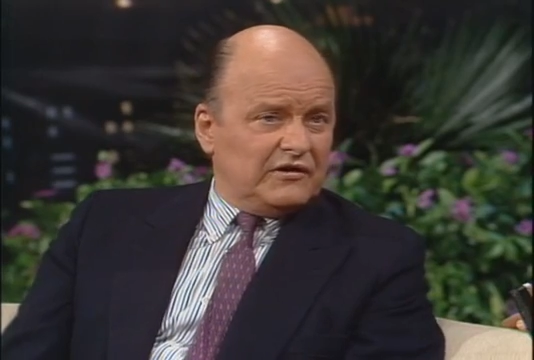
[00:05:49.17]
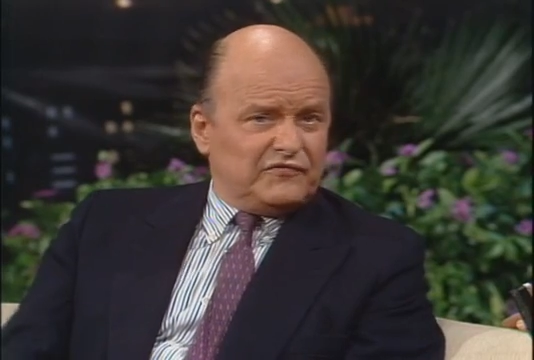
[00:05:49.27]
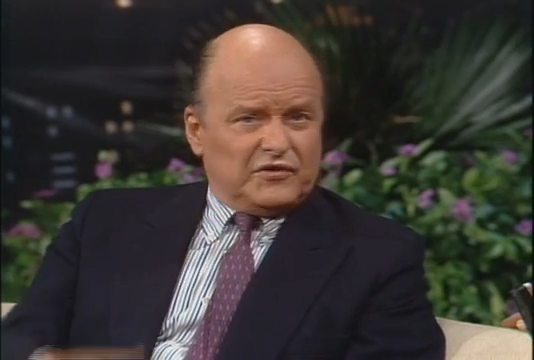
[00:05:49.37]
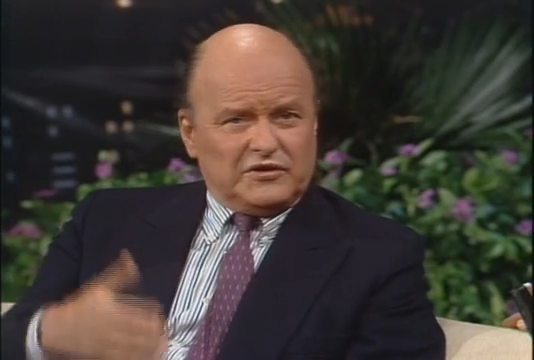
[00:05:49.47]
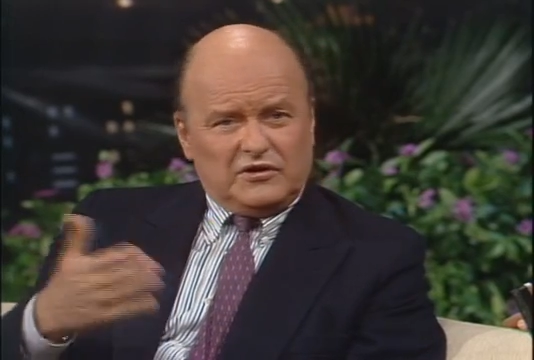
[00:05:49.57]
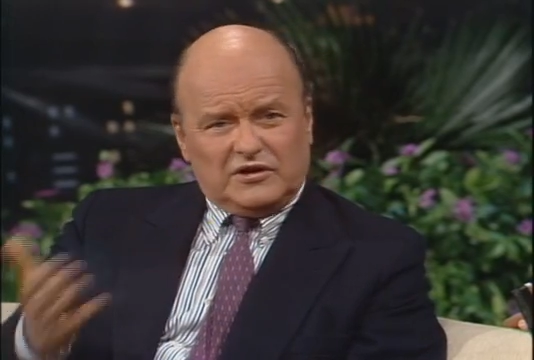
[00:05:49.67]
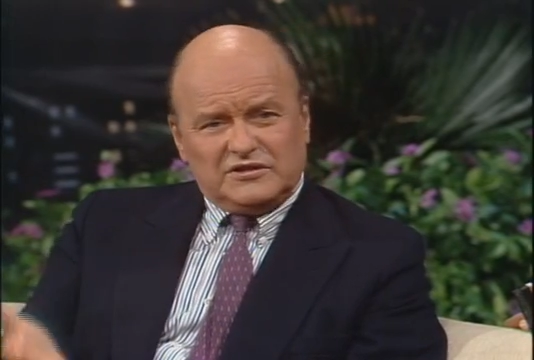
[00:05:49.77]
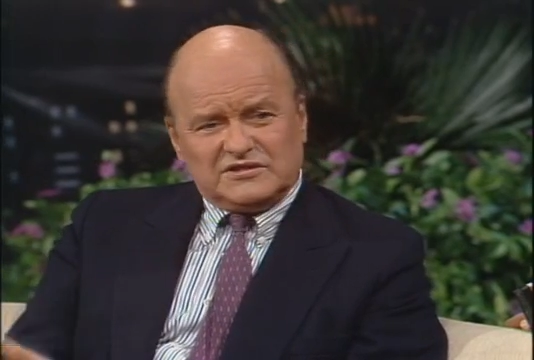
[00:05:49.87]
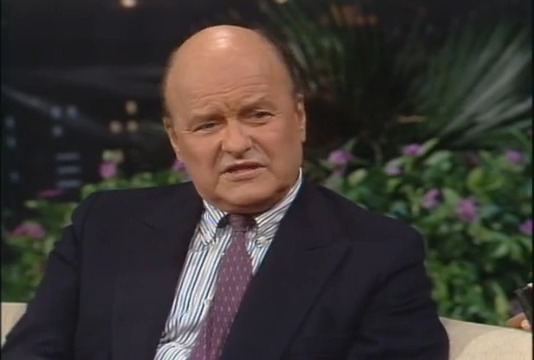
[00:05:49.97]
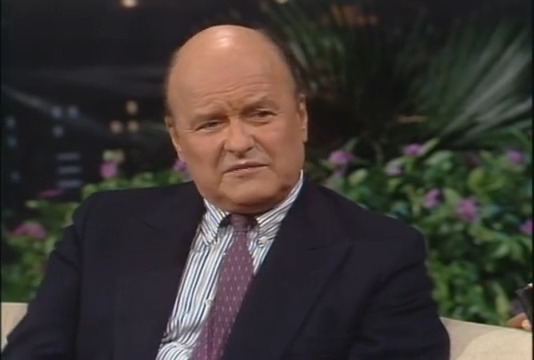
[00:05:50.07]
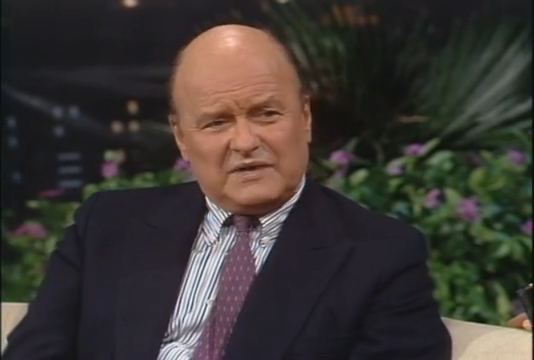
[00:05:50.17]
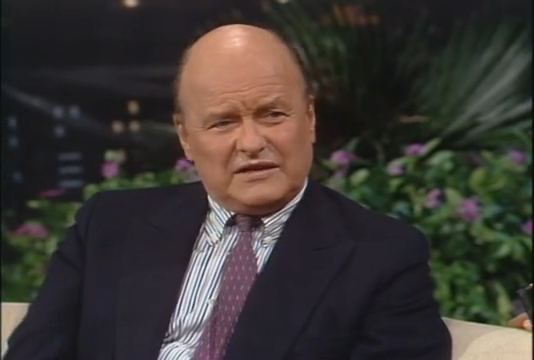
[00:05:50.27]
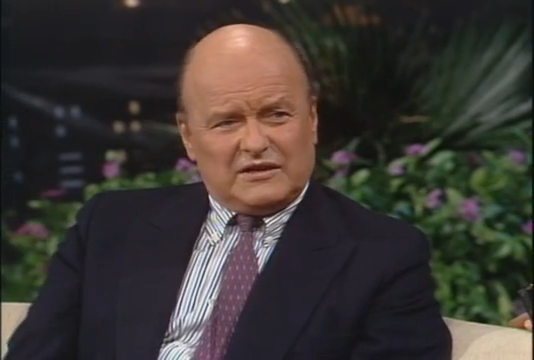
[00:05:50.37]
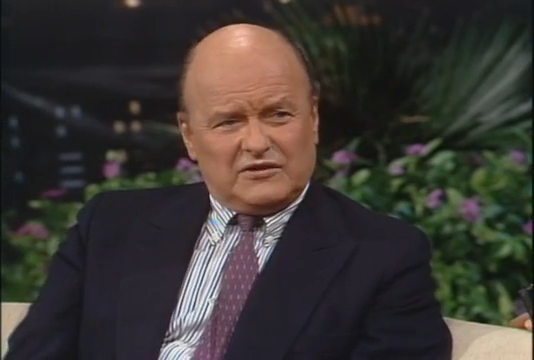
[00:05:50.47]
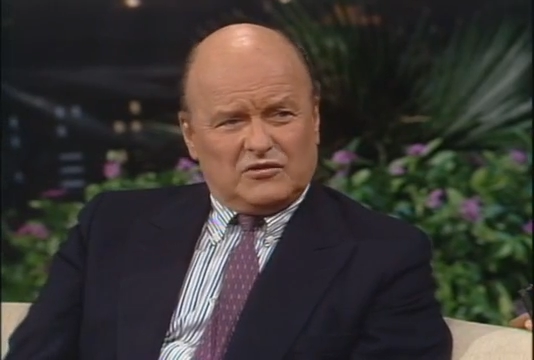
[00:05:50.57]
for the audience that might
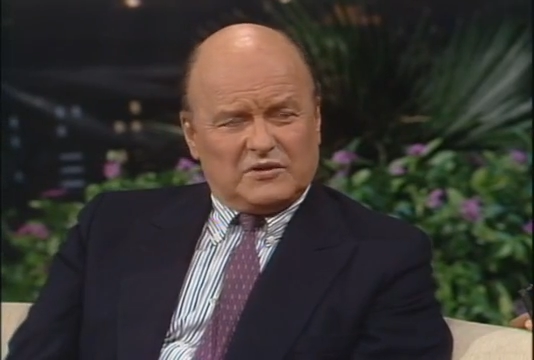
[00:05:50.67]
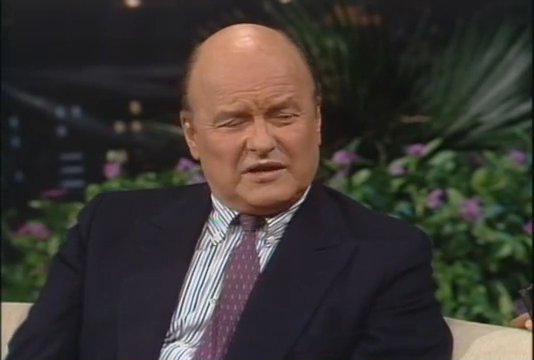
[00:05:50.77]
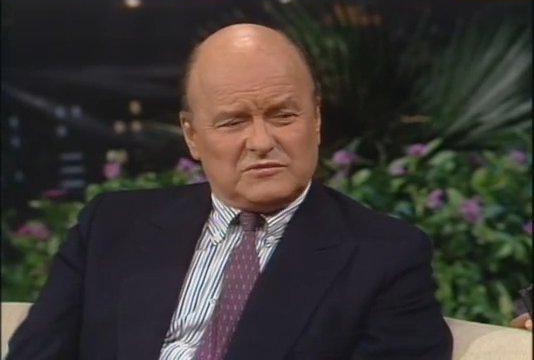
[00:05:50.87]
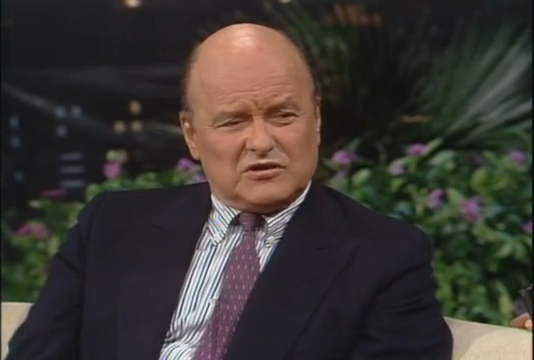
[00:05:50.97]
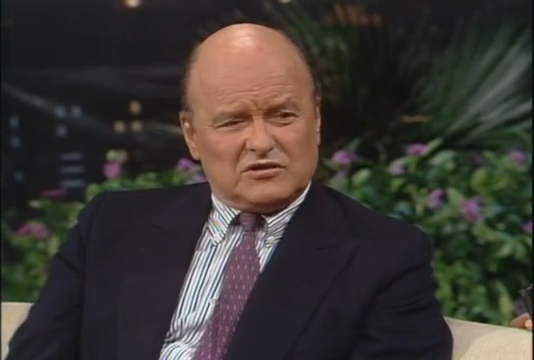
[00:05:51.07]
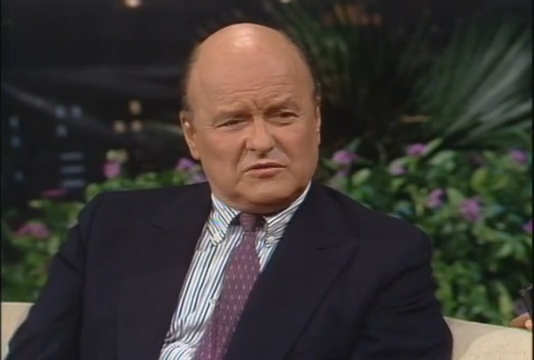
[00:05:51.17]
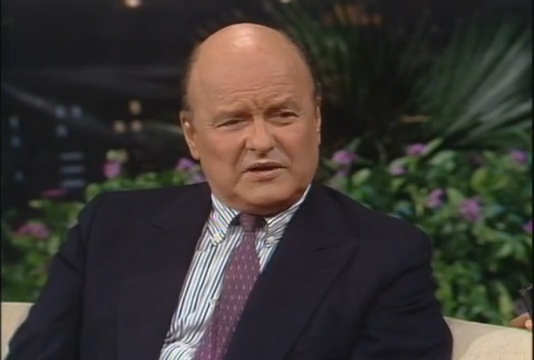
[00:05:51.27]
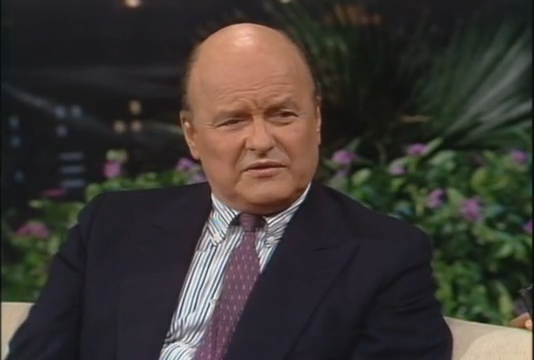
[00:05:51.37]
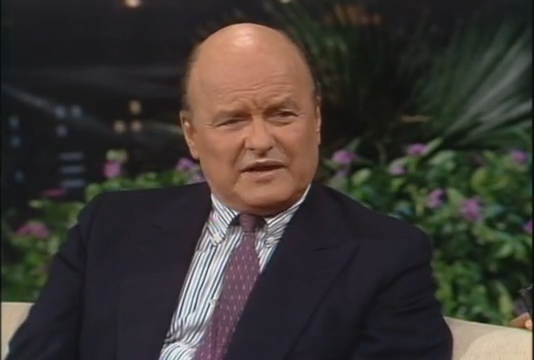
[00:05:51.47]
not know what I'm talking about.